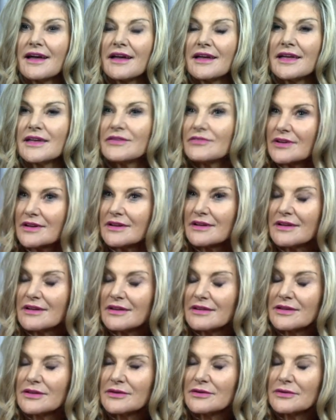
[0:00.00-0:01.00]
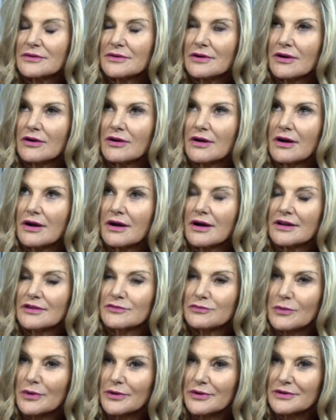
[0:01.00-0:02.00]
Even, you know, I'll have
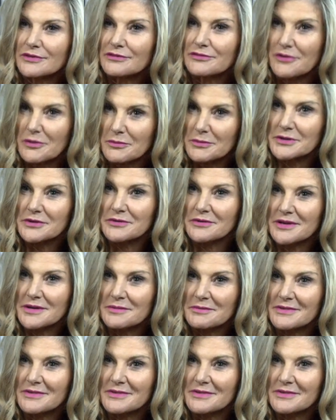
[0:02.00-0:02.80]
woken from a dream